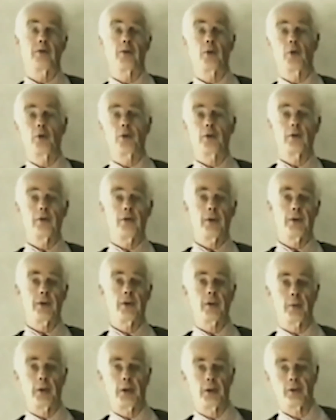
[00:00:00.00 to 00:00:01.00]
of the fourth and
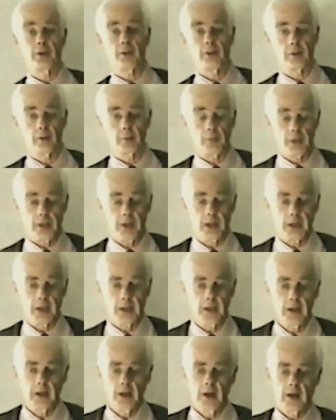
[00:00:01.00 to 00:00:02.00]
fifth dimensions of
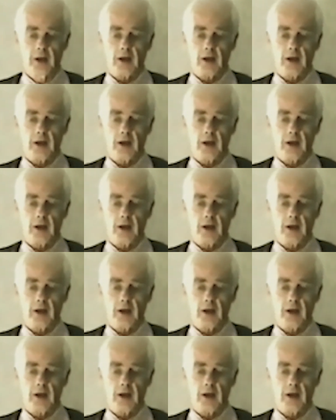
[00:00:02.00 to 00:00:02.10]
being,